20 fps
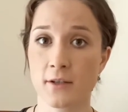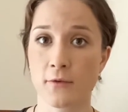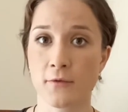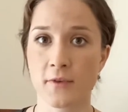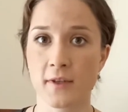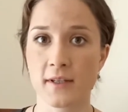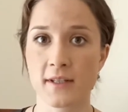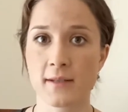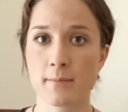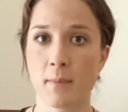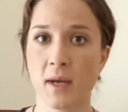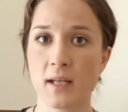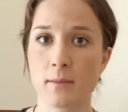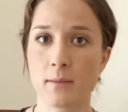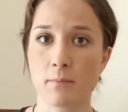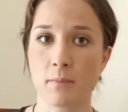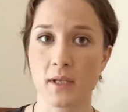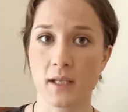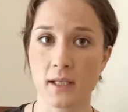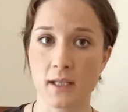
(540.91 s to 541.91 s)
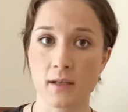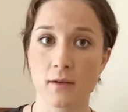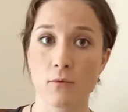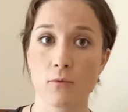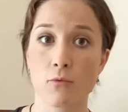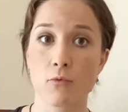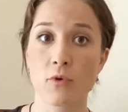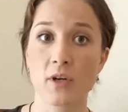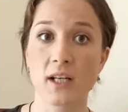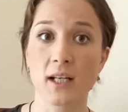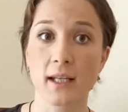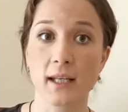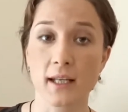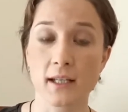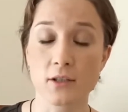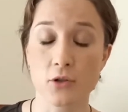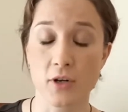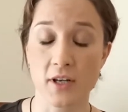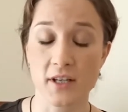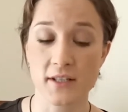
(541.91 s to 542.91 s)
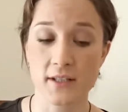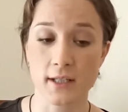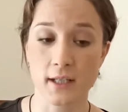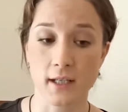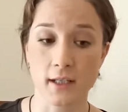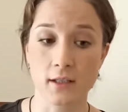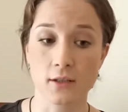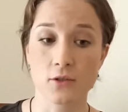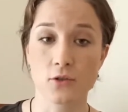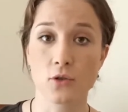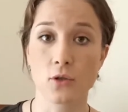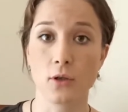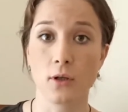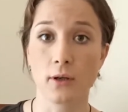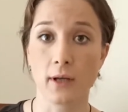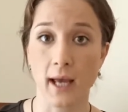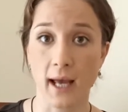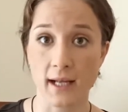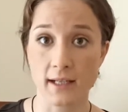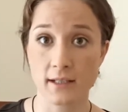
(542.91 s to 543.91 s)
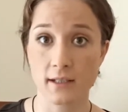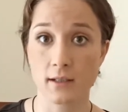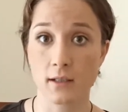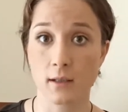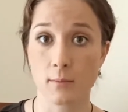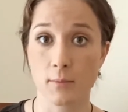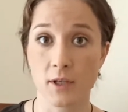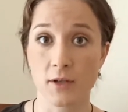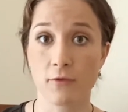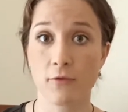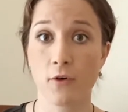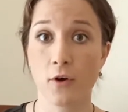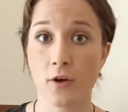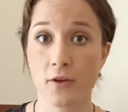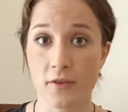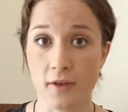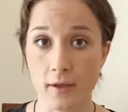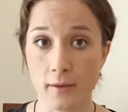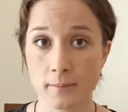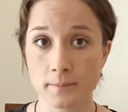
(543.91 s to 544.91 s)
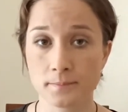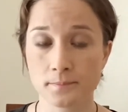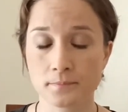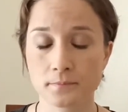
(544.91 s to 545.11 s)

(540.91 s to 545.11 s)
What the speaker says: of this might be really interesting to look at a bit further.